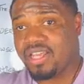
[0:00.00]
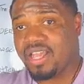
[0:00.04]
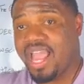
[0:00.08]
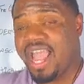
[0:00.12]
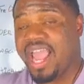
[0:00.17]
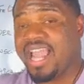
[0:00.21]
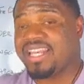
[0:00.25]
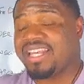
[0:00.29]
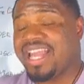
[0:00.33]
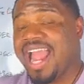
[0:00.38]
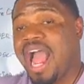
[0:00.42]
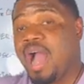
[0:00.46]

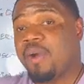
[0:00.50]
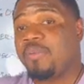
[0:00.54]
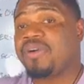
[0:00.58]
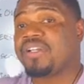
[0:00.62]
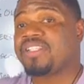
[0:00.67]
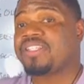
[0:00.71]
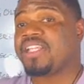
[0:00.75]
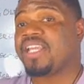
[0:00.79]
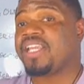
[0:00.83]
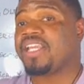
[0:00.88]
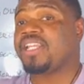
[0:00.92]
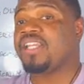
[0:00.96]
and that
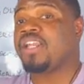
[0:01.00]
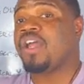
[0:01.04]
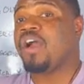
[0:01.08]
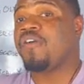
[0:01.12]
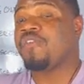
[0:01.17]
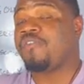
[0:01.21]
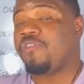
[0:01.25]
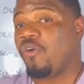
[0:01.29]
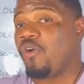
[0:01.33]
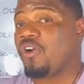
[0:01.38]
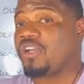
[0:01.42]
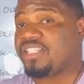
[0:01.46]
was in
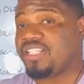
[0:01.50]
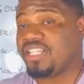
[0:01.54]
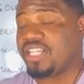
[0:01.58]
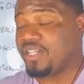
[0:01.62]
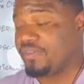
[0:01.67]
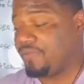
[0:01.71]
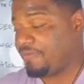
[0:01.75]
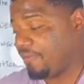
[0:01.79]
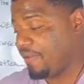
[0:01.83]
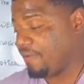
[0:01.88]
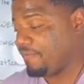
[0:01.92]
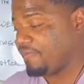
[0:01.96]

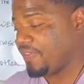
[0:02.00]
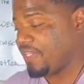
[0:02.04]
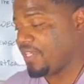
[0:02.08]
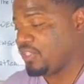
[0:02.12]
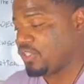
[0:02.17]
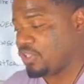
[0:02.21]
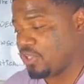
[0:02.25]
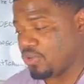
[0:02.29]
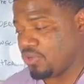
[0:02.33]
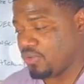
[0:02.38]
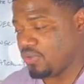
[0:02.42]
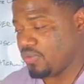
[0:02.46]

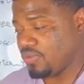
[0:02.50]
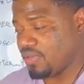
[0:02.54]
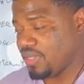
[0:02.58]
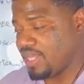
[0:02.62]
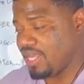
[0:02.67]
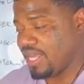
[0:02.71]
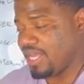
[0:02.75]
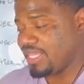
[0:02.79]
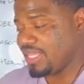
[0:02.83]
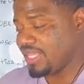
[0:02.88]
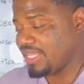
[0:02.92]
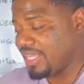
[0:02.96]
1452.
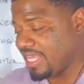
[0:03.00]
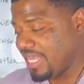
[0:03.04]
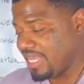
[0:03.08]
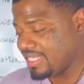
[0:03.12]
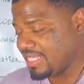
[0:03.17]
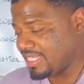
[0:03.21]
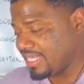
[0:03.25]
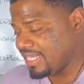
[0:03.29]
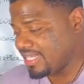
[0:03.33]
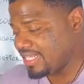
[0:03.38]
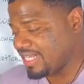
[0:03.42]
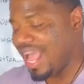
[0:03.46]

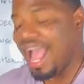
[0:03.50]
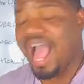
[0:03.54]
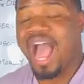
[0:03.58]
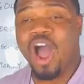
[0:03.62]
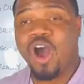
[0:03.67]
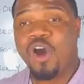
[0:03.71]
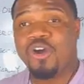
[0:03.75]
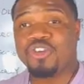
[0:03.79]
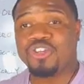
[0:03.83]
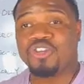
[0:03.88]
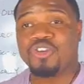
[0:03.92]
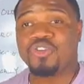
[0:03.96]
This is
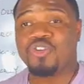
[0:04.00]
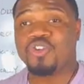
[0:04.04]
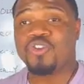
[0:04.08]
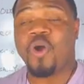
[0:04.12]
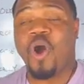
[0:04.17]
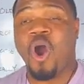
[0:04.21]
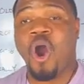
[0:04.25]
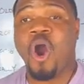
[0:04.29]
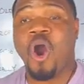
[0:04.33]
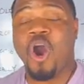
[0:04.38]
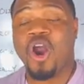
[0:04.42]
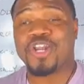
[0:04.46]
how you
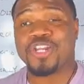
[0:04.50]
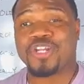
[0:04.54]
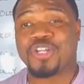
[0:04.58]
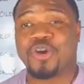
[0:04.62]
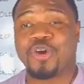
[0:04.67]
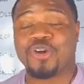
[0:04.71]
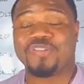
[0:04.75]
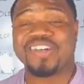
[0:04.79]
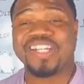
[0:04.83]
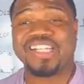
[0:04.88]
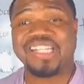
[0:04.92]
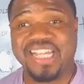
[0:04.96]
are
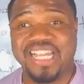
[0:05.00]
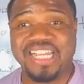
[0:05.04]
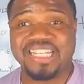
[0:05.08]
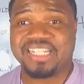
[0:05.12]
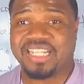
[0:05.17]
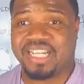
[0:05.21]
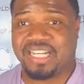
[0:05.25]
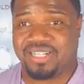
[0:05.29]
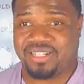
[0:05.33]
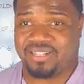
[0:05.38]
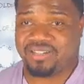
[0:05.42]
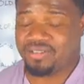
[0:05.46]
your
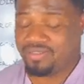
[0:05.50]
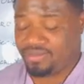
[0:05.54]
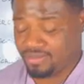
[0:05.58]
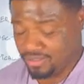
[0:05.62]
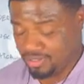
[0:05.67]
religion.